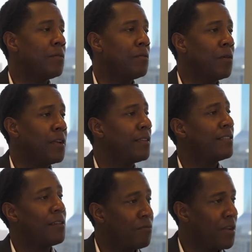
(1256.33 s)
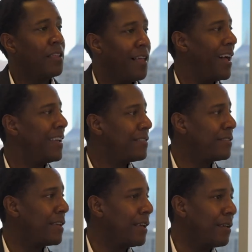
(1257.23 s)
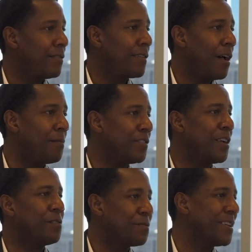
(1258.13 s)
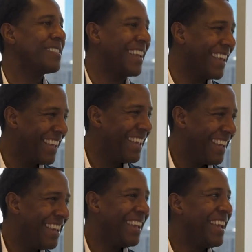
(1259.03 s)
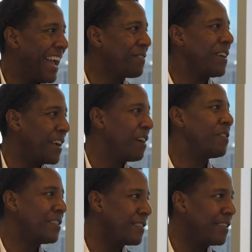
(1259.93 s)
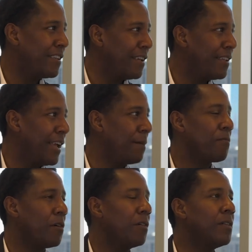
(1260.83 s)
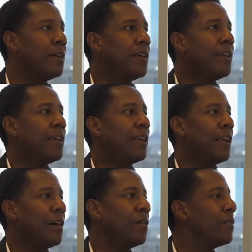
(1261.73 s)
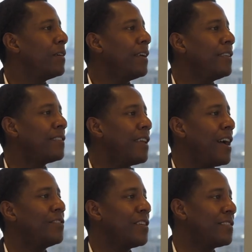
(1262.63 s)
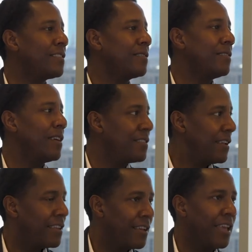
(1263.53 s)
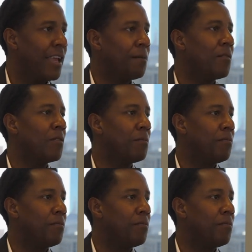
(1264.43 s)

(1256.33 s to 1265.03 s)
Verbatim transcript: one of the things I realized is how much I was missing. Yeah. yeah. After I got a race in, in April, you know, it's not just attending the game or the